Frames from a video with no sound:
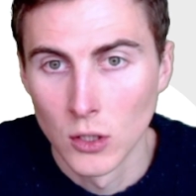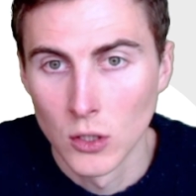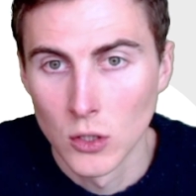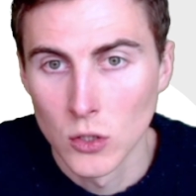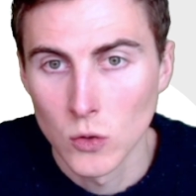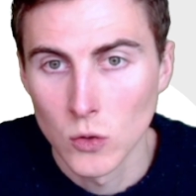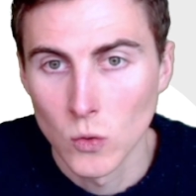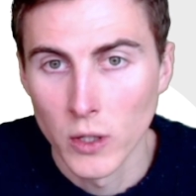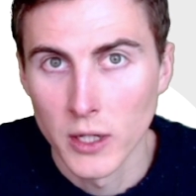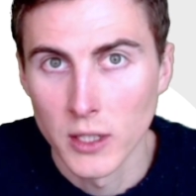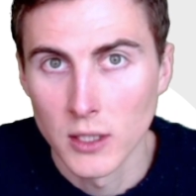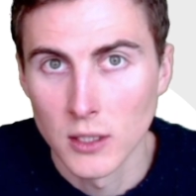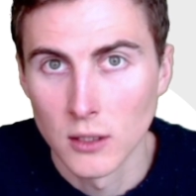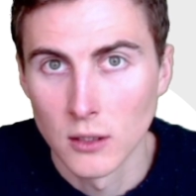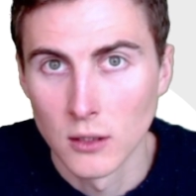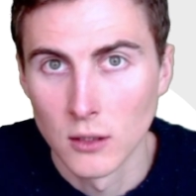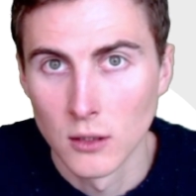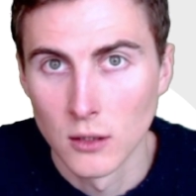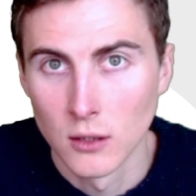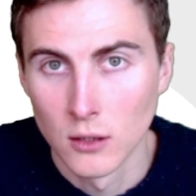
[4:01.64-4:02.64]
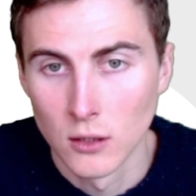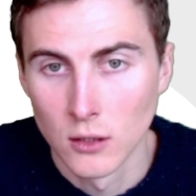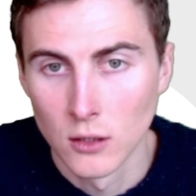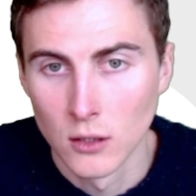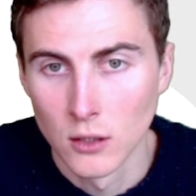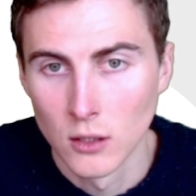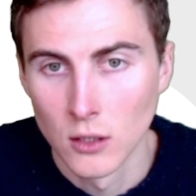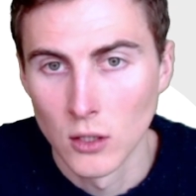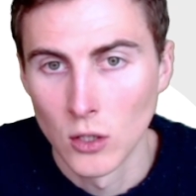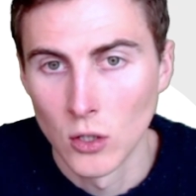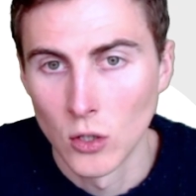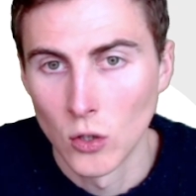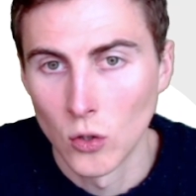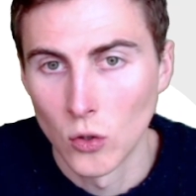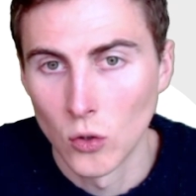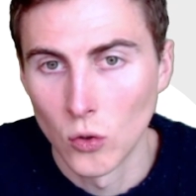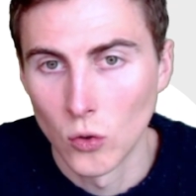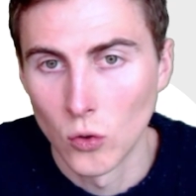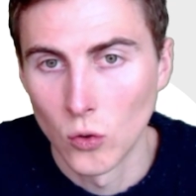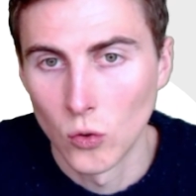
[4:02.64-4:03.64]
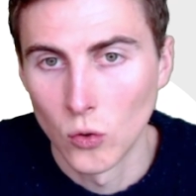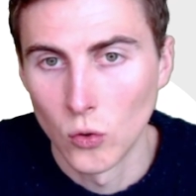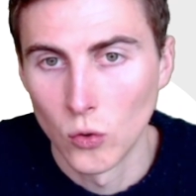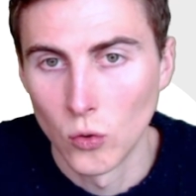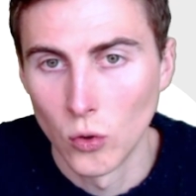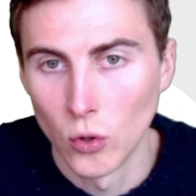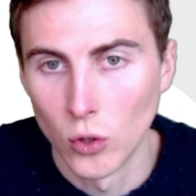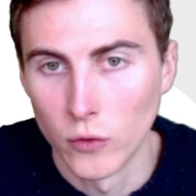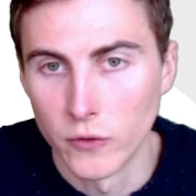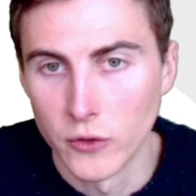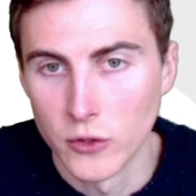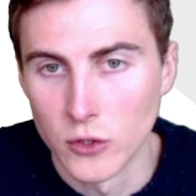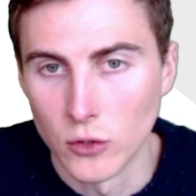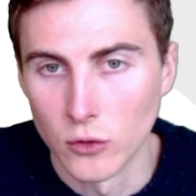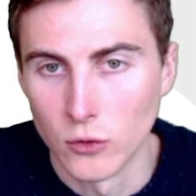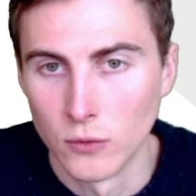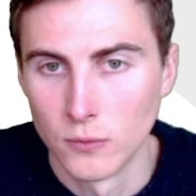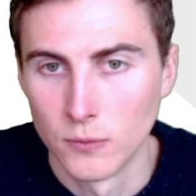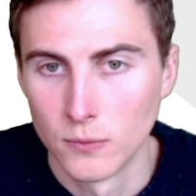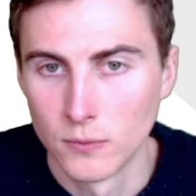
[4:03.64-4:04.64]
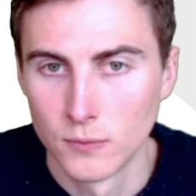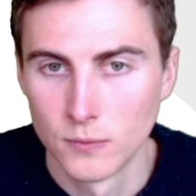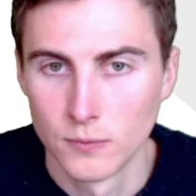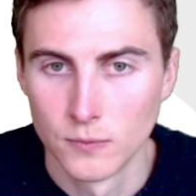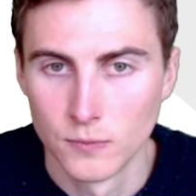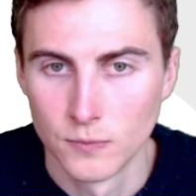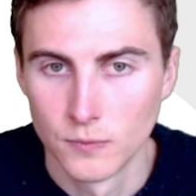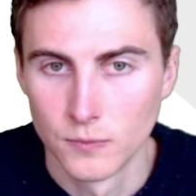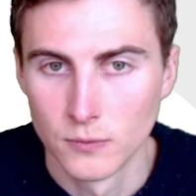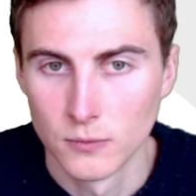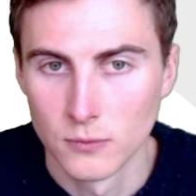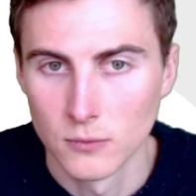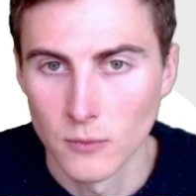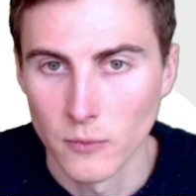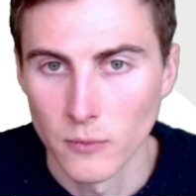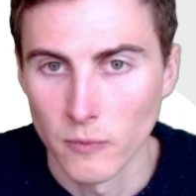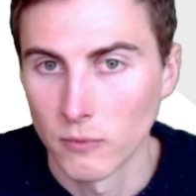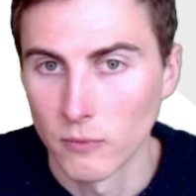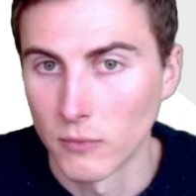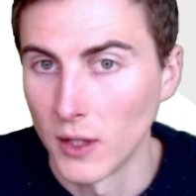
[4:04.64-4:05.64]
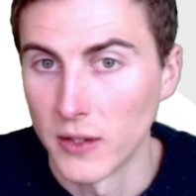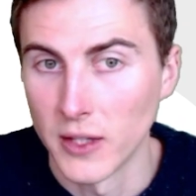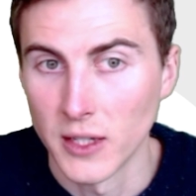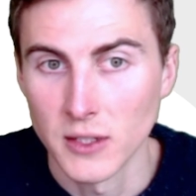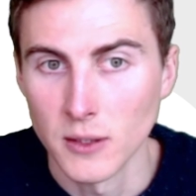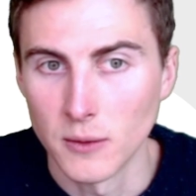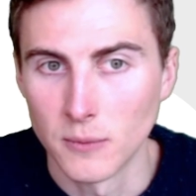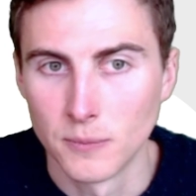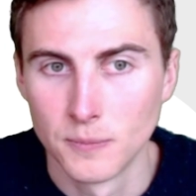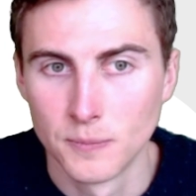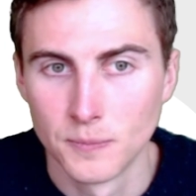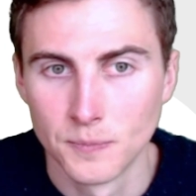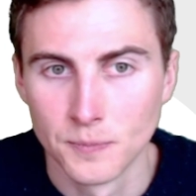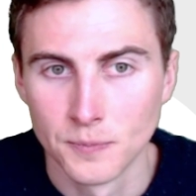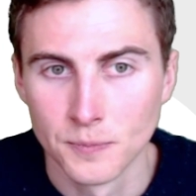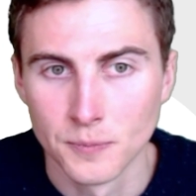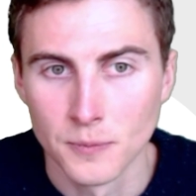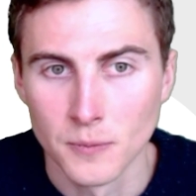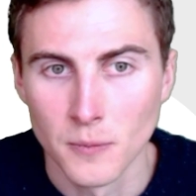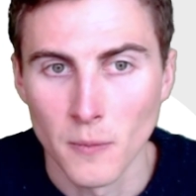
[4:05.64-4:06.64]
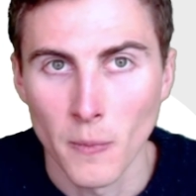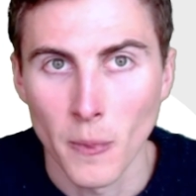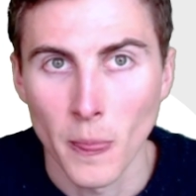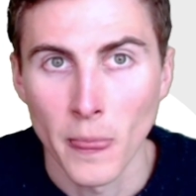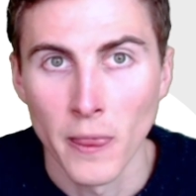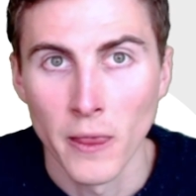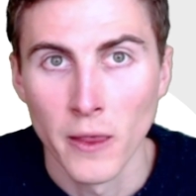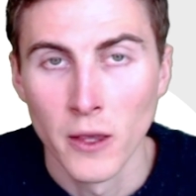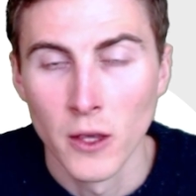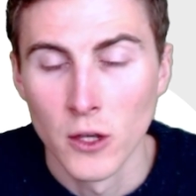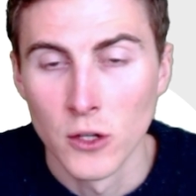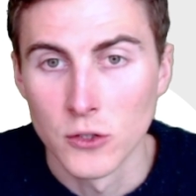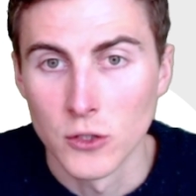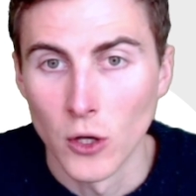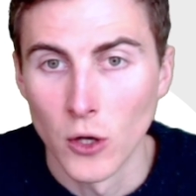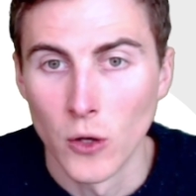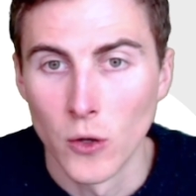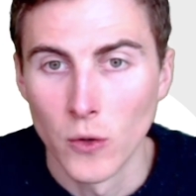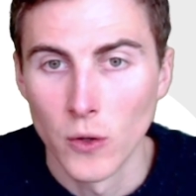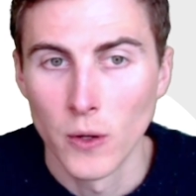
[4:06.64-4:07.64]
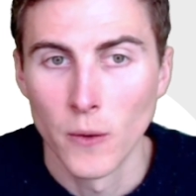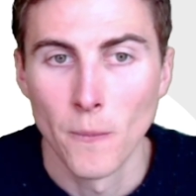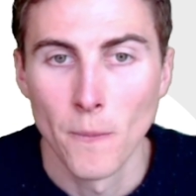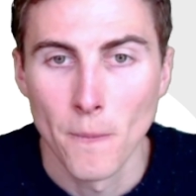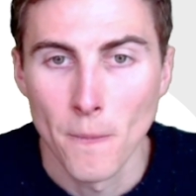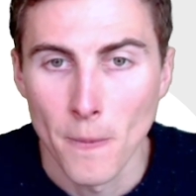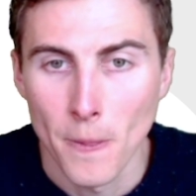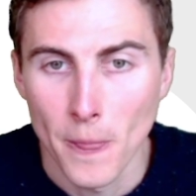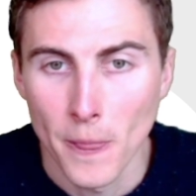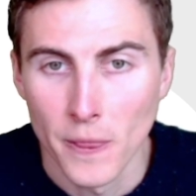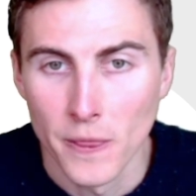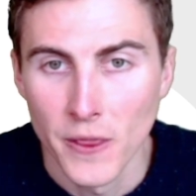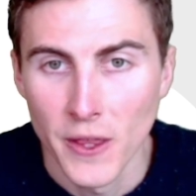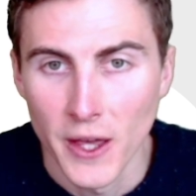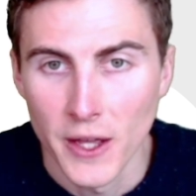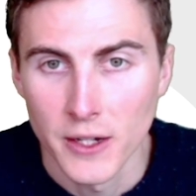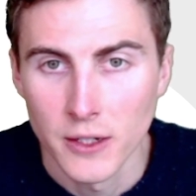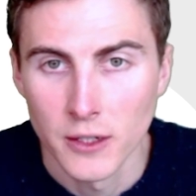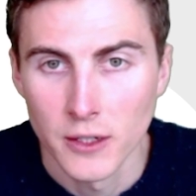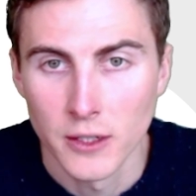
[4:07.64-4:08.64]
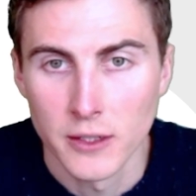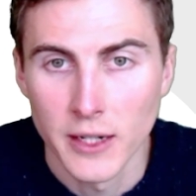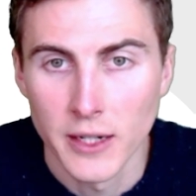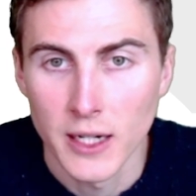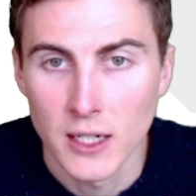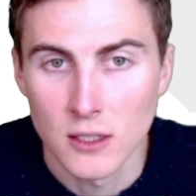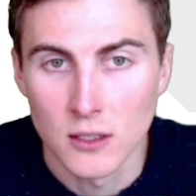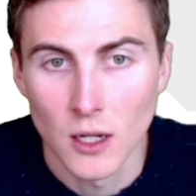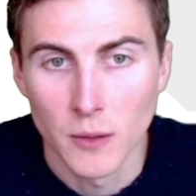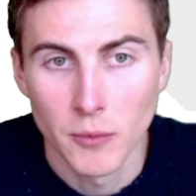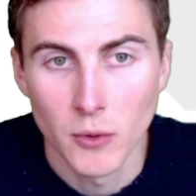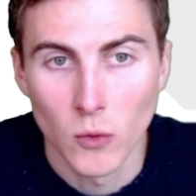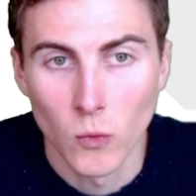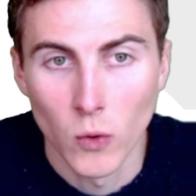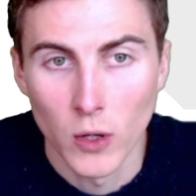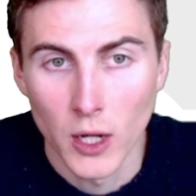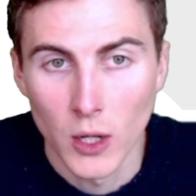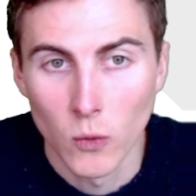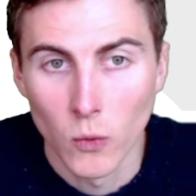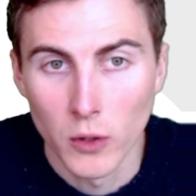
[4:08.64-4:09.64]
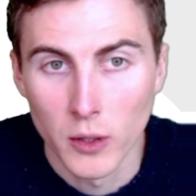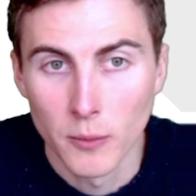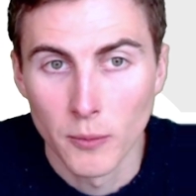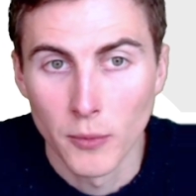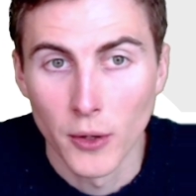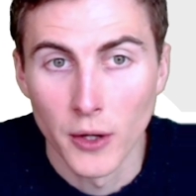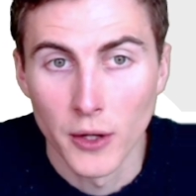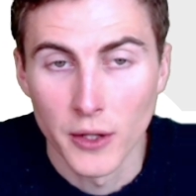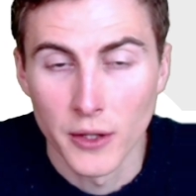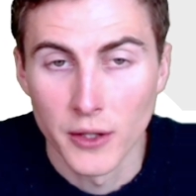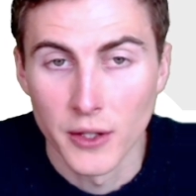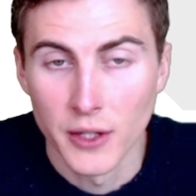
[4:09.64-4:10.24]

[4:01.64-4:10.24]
squared all over 2. And that's it. So then next up, when I want to put